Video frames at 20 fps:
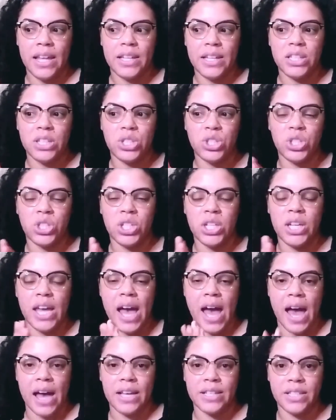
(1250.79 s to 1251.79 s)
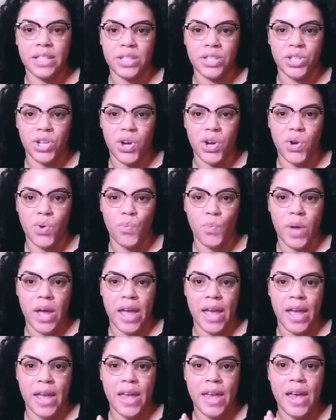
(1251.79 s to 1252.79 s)
she acts a certain
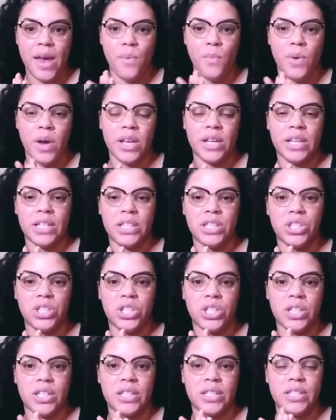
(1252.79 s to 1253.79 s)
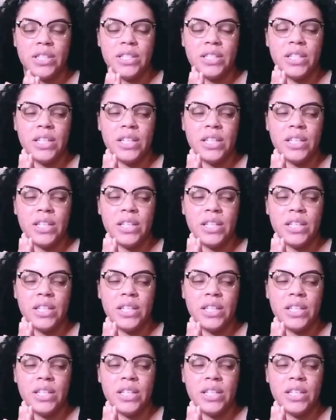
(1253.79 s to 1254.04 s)
way, and when it's just,